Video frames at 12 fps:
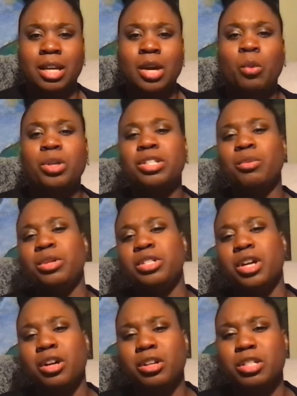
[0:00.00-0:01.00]
Wilson
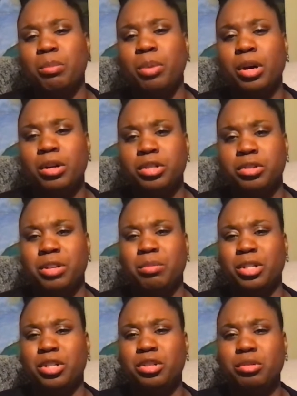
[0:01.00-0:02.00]
returned to poetry
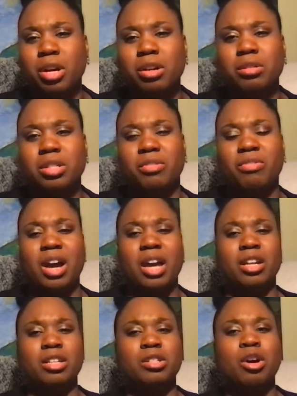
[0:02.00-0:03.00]
but struggled to
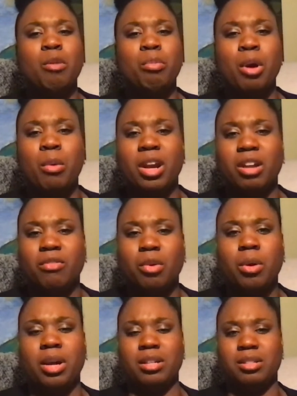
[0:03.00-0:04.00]
find his own poetic
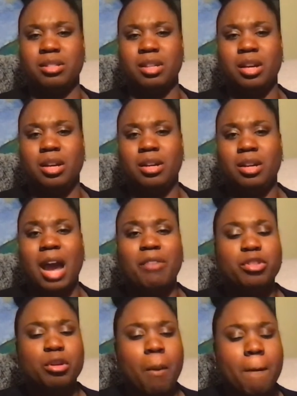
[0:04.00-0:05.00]
voice.
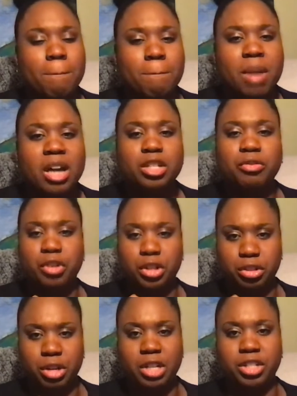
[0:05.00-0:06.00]
After much
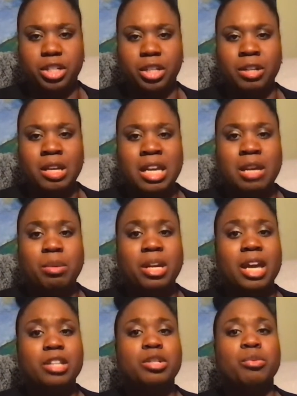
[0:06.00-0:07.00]
frustration, he
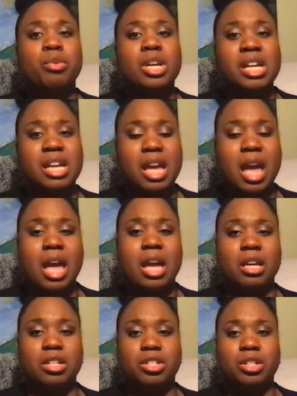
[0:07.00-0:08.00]
began to
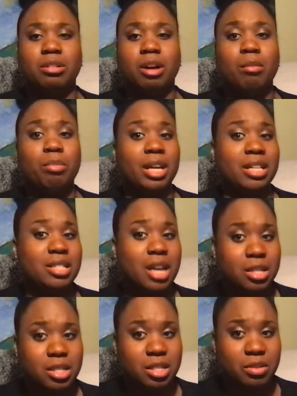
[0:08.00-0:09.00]
re-engage, albeit
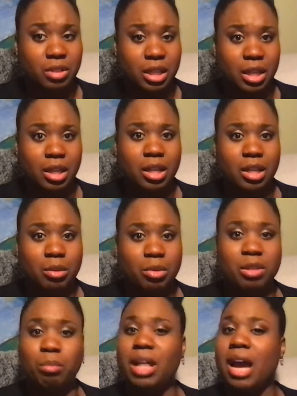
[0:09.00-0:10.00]
tentatively, with
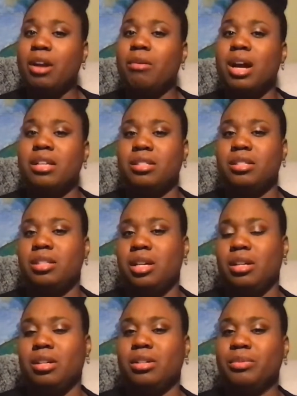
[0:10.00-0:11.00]
the Black Horizons
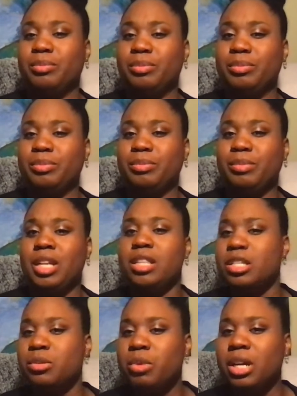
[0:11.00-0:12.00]
Theater.
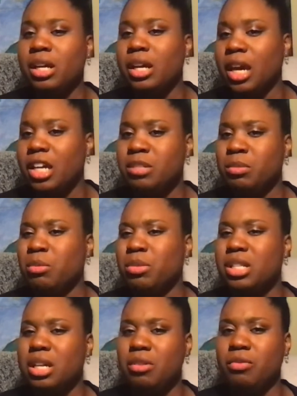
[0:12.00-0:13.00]
This re-engagement
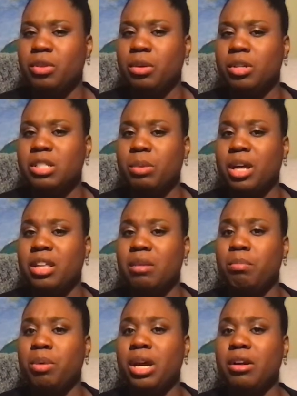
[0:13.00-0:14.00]
was influenced by the
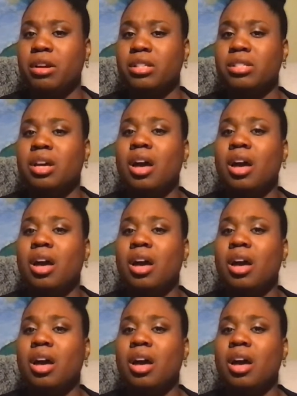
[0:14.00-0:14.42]
appearance